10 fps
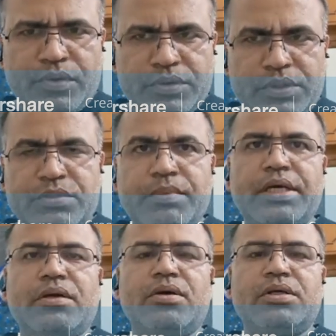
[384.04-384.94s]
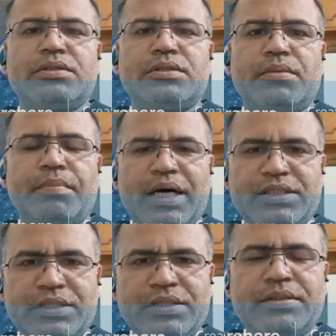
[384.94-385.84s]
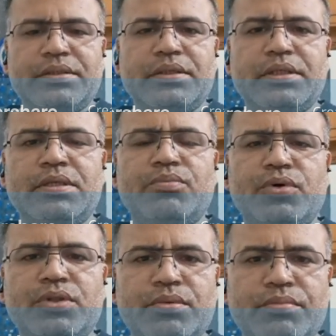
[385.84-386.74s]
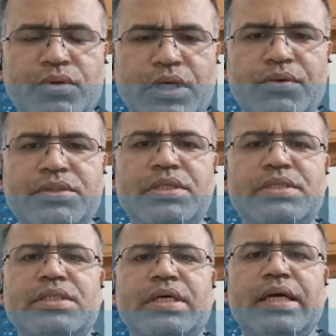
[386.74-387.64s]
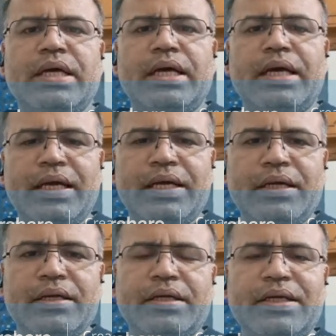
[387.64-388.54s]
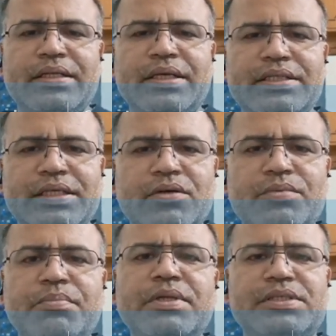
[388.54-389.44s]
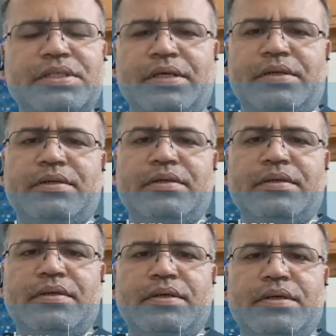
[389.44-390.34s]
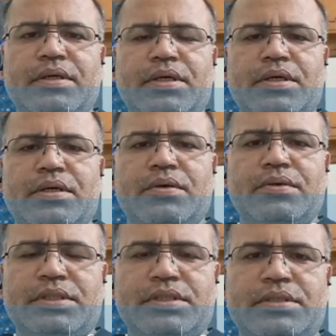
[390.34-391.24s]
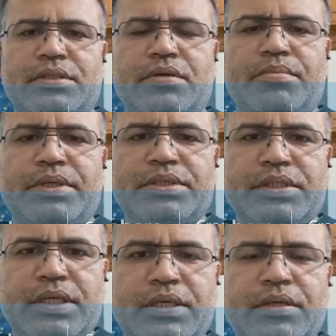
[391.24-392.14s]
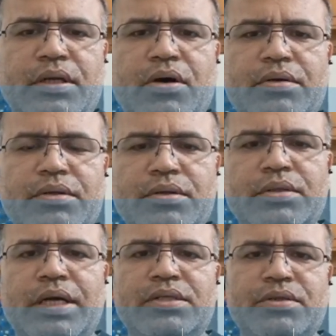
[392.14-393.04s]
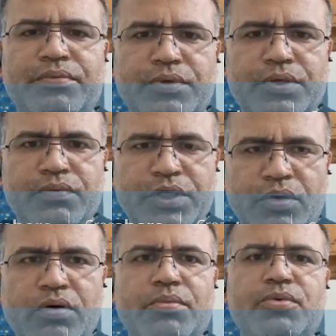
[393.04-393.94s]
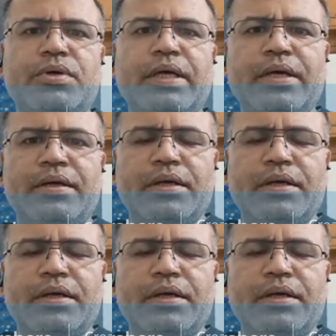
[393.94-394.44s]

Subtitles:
just make laws, pass it in the both houses, and get the assent of the president, which is president. Now as if we talk of today,